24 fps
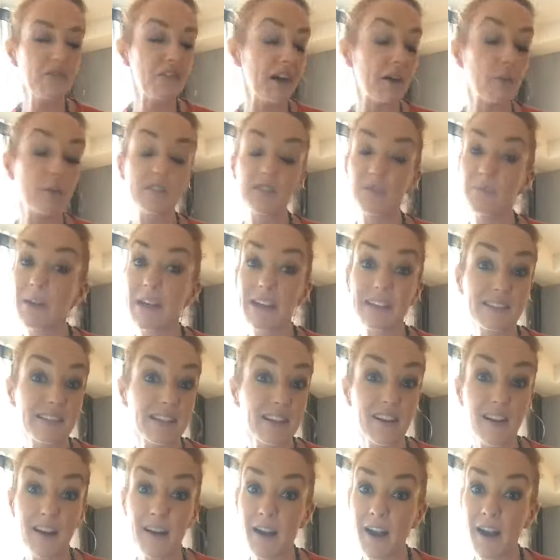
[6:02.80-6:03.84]
that was
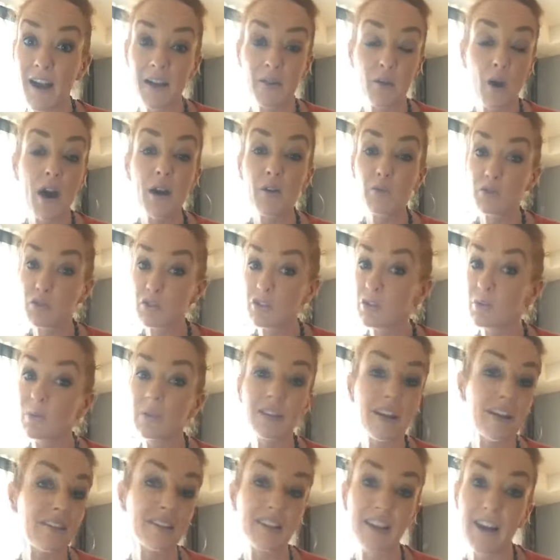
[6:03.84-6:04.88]
amazing. I'll do
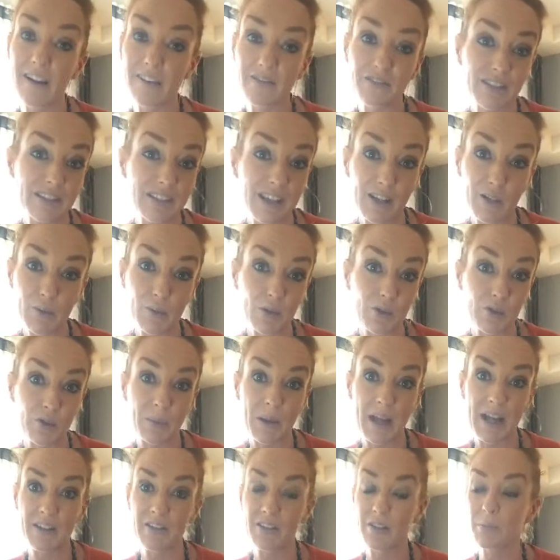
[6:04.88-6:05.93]
another live to tell you all
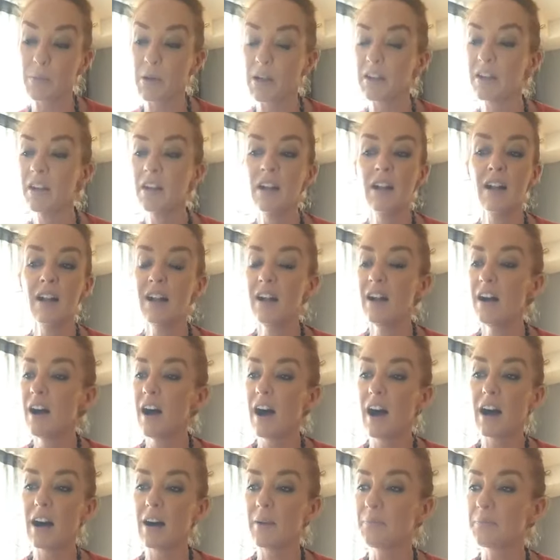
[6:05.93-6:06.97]
about it. But
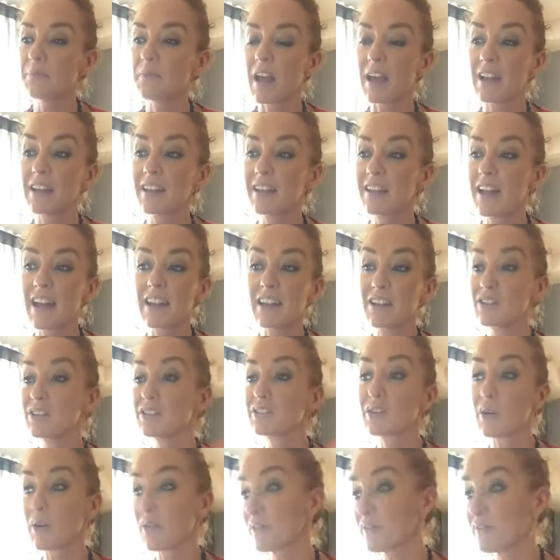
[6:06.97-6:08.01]
and I
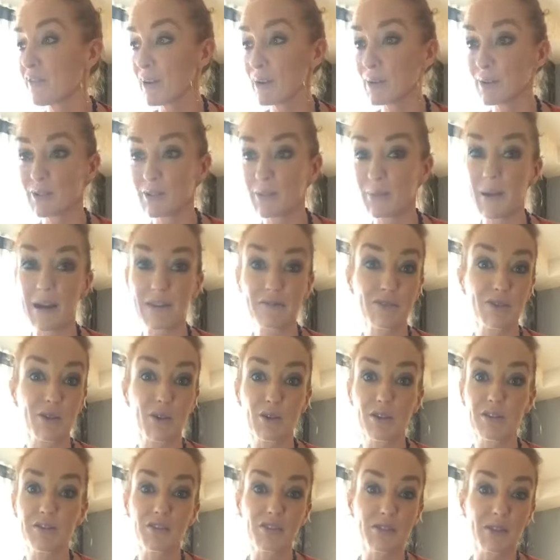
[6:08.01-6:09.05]
just got the photos from our
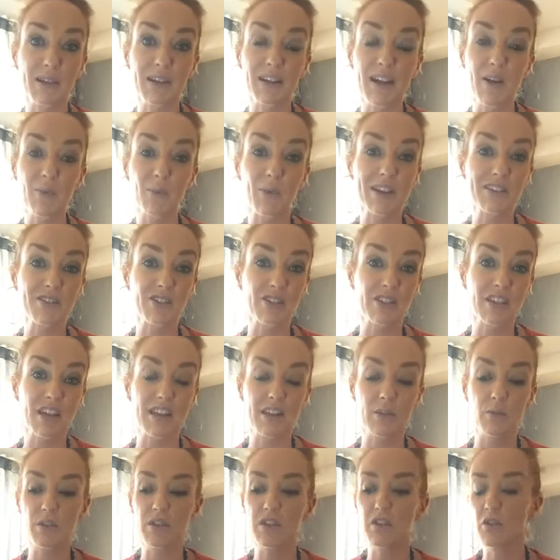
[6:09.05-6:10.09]
photographer, so I can't wait to share
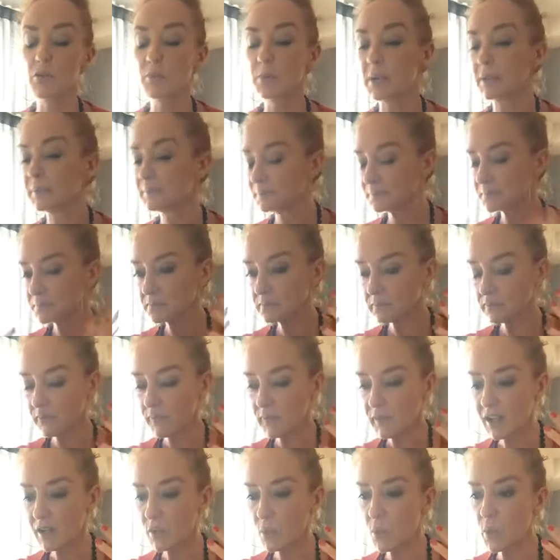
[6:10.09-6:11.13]
them with you. But
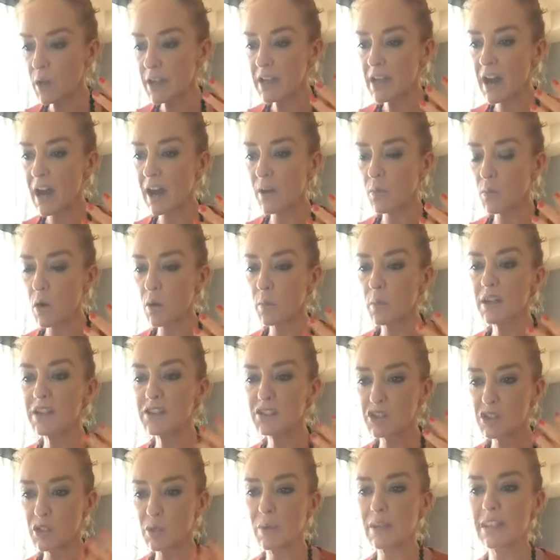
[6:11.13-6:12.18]
what we're
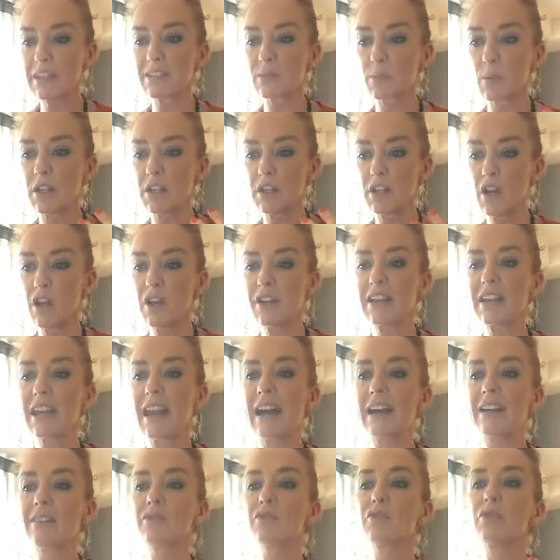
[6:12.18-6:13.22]
doing is we're learning
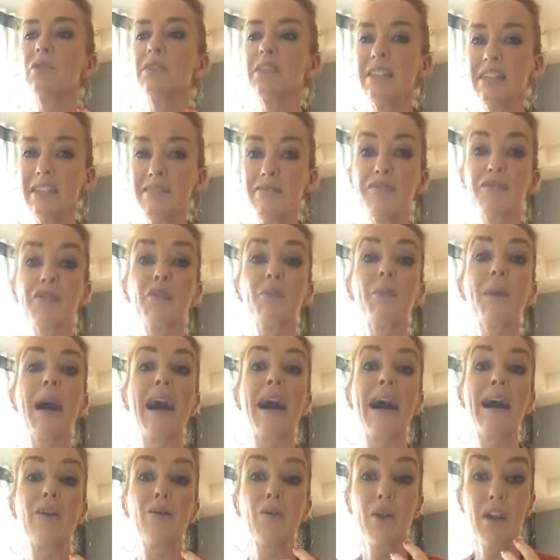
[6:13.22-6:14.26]
how to live from
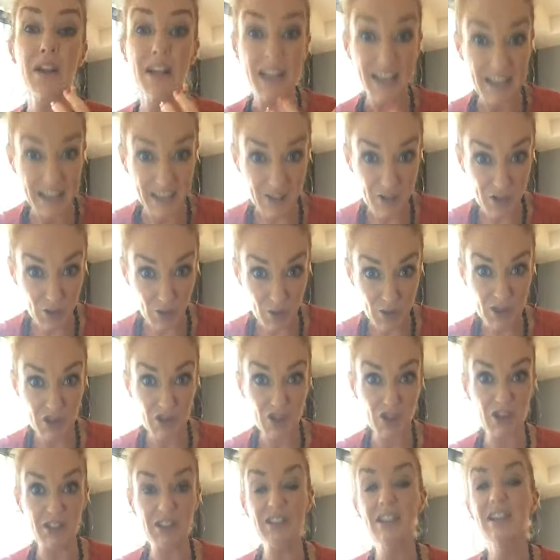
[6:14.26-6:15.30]
our
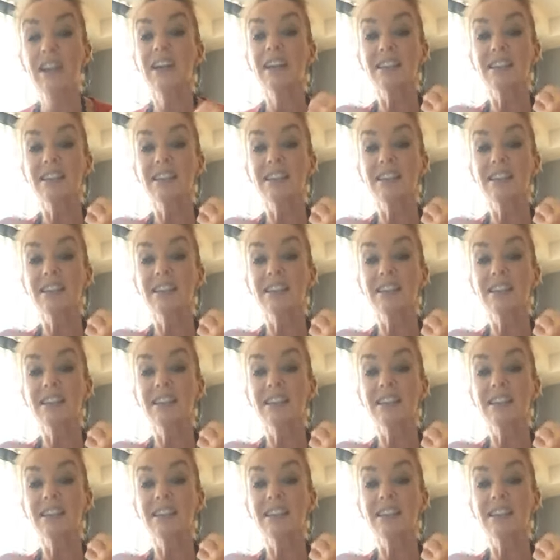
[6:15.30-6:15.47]
intuition